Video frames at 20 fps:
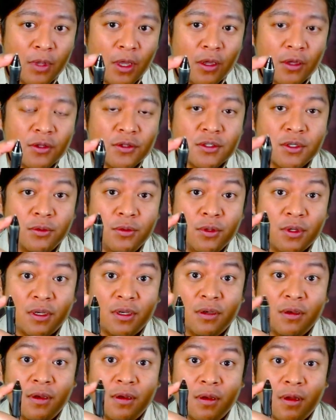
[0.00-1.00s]
so you
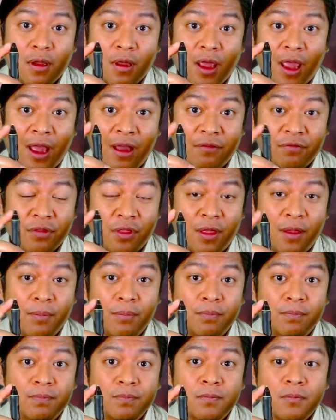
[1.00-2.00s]
can have
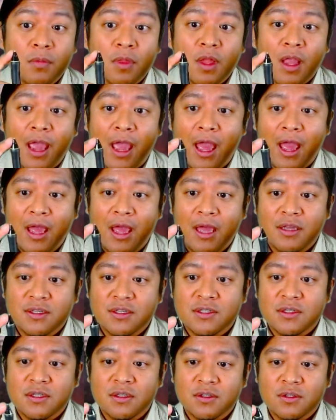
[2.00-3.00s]
them
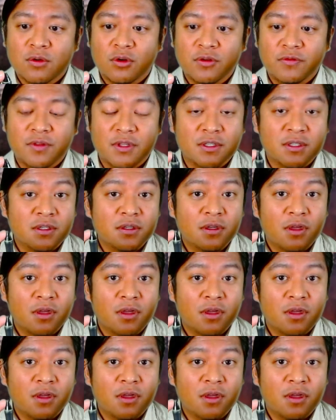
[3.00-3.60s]
as sort of this